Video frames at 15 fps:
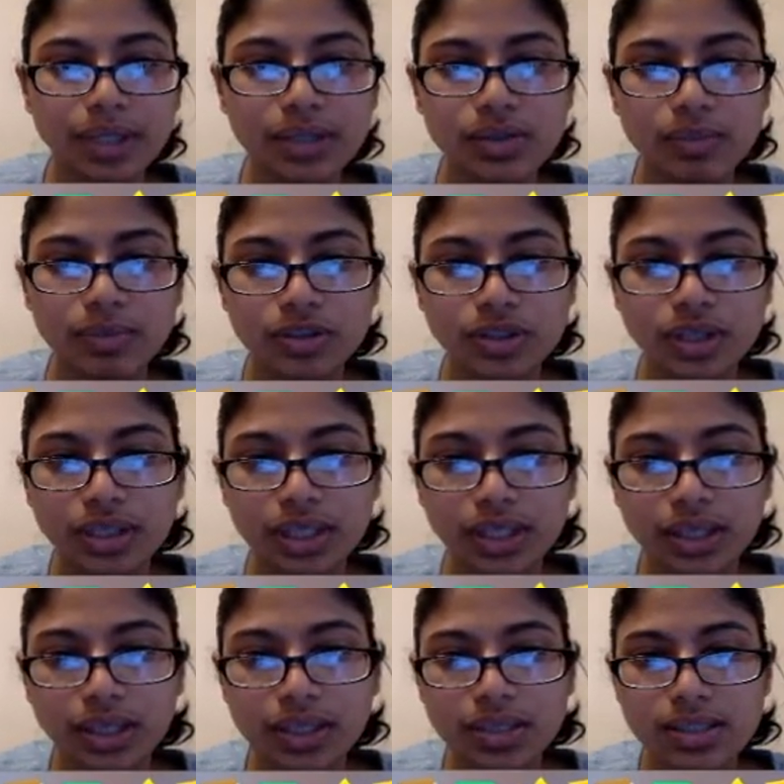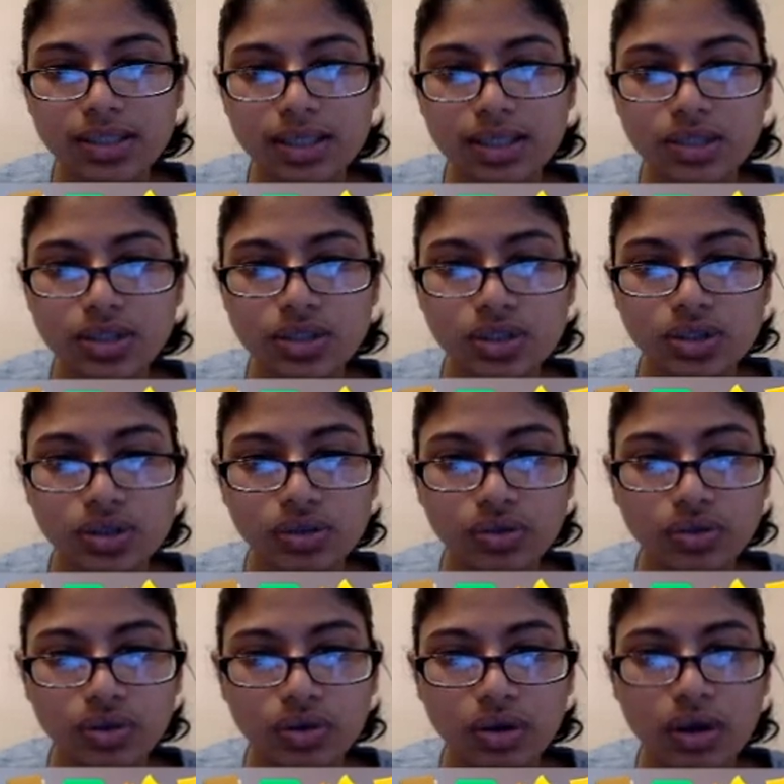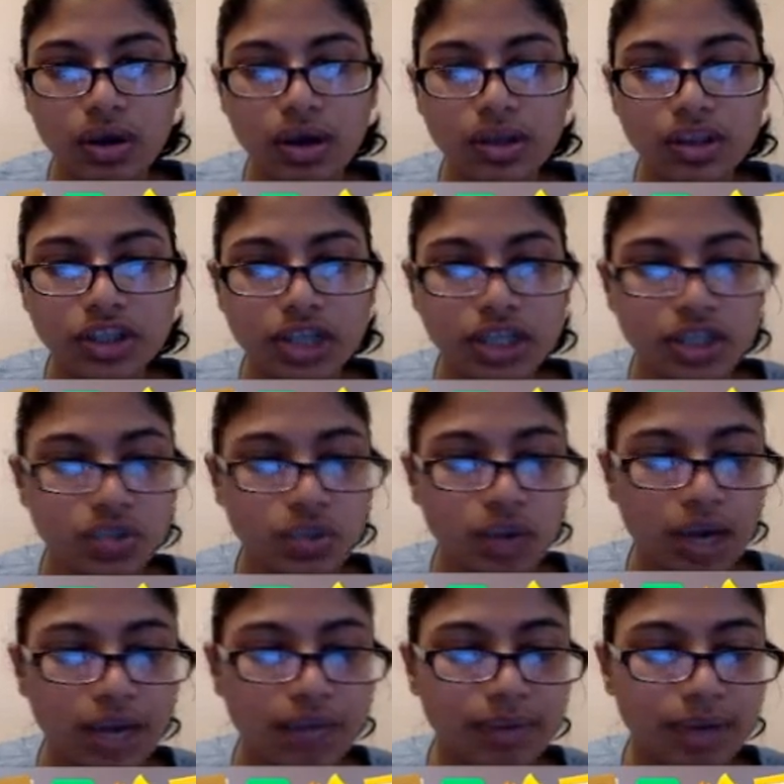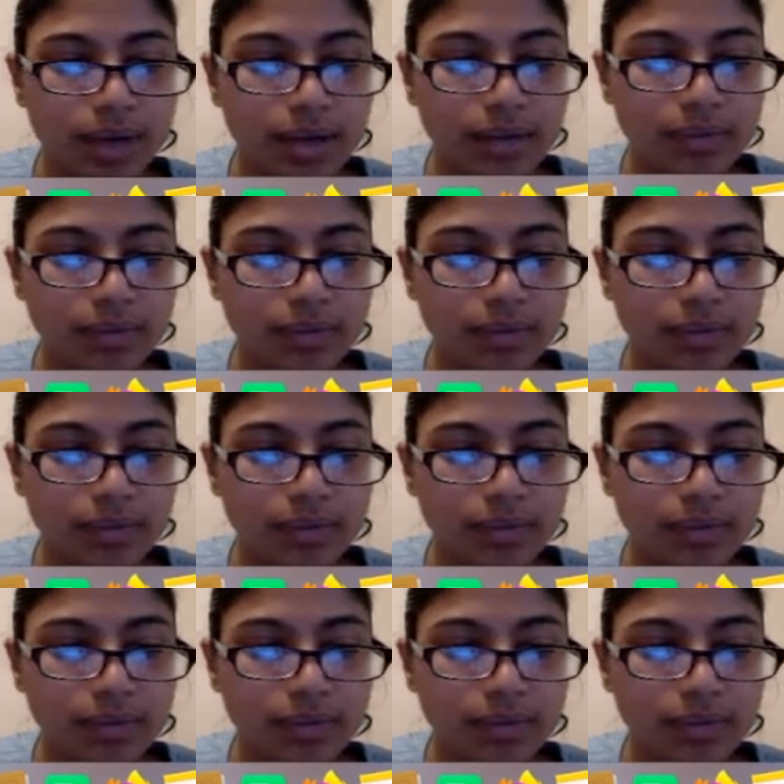So I'm going to try to get this into change Y by.